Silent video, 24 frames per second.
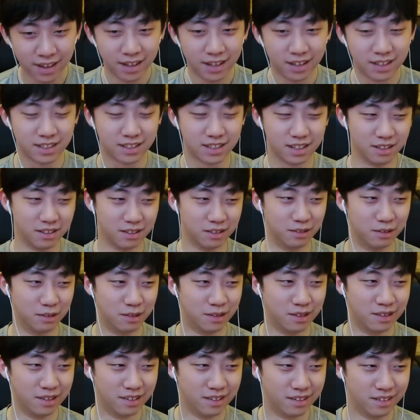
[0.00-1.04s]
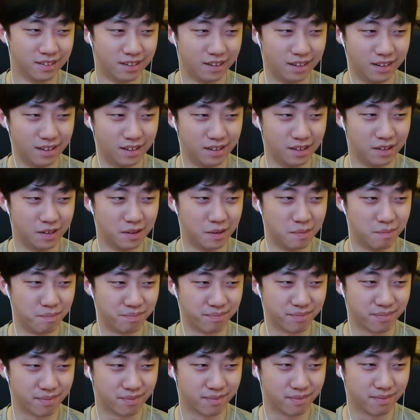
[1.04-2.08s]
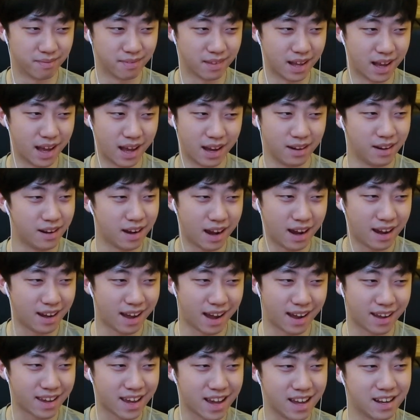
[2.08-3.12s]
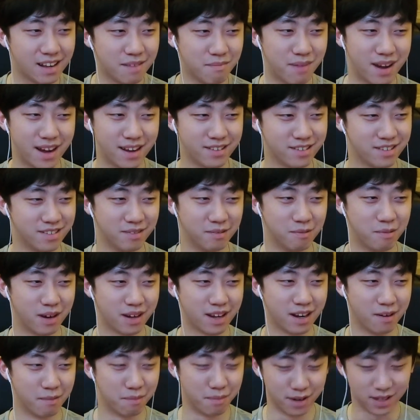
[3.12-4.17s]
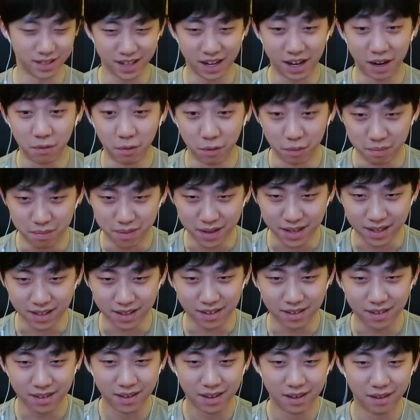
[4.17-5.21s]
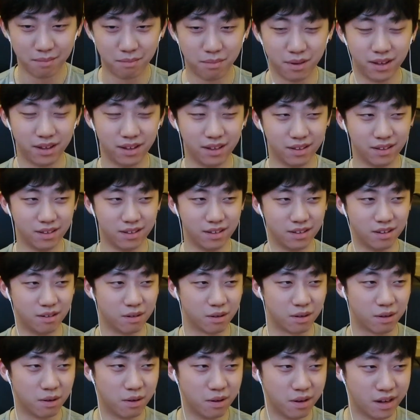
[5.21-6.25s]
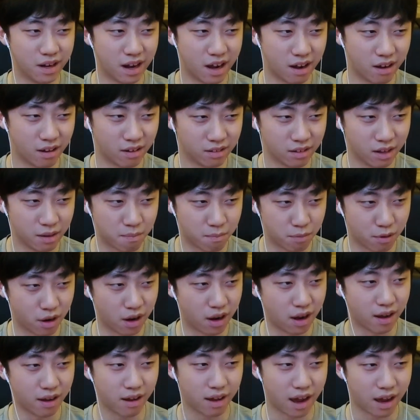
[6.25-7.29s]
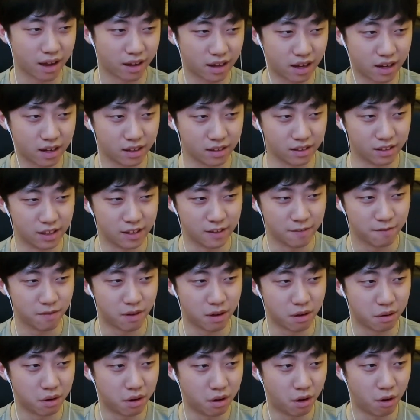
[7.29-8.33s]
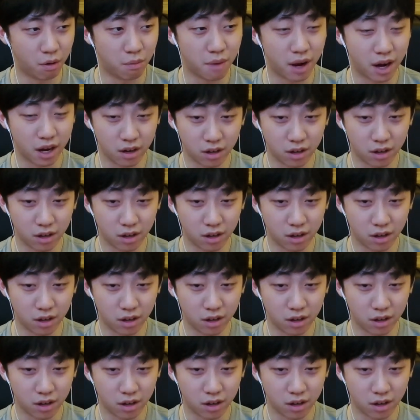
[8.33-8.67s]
So, um, I can't imagine what kind of person I would be, but going out abroad, I gotta live on my